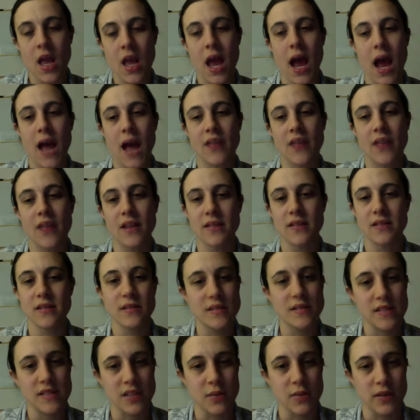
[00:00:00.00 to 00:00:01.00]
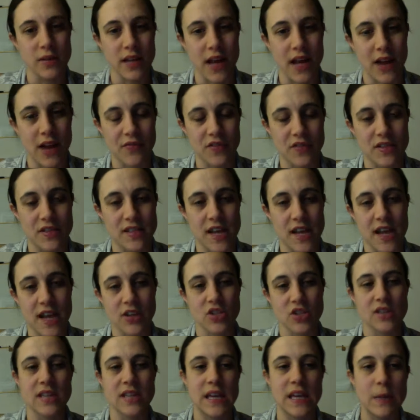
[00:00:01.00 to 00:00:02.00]
And then see what they have to say.
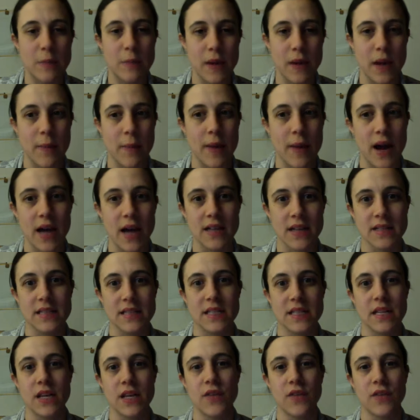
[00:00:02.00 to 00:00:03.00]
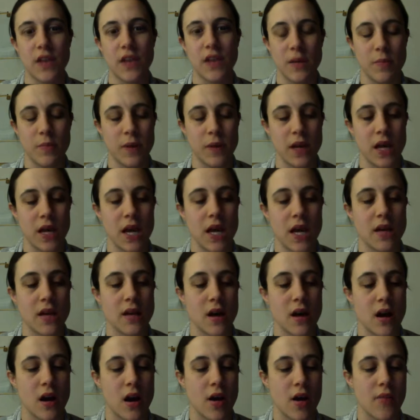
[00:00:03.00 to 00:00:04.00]
Just keeping it positive, keeping it
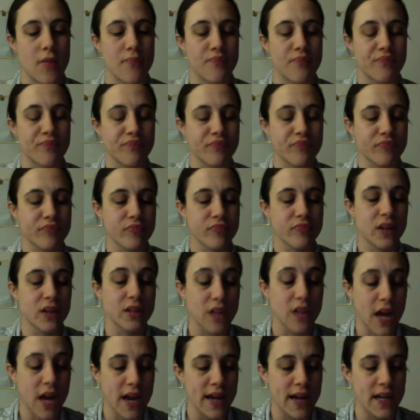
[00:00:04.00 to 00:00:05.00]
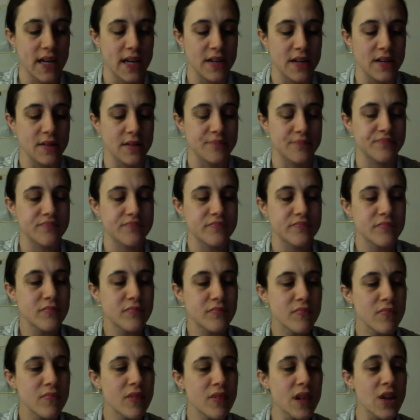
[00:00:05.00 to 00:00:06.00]
light, and
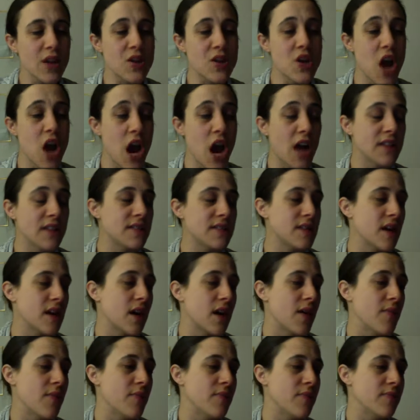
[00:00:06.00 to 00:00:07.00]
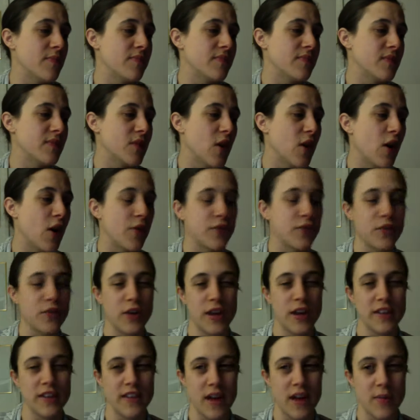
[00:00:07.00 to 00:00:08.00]
not
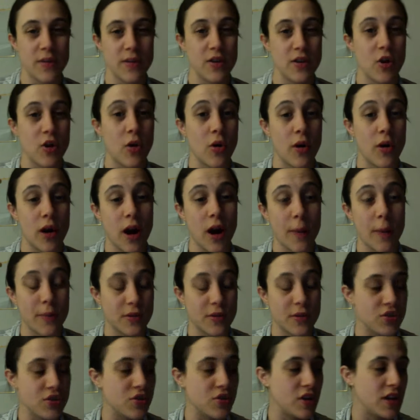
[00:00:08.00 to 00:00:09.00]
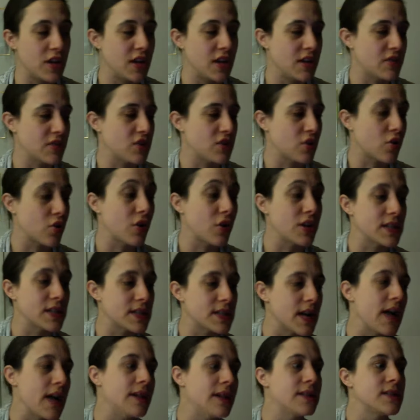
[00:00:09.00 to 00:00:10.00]
offering them an opportunity to
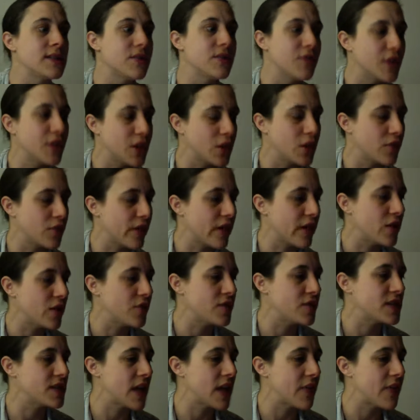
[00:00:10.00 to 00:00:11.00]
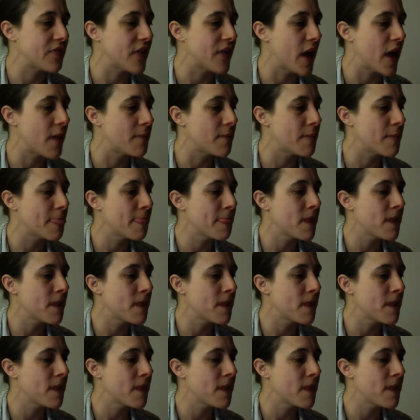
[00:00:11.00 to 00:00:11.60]
criticize the video that you've sent them.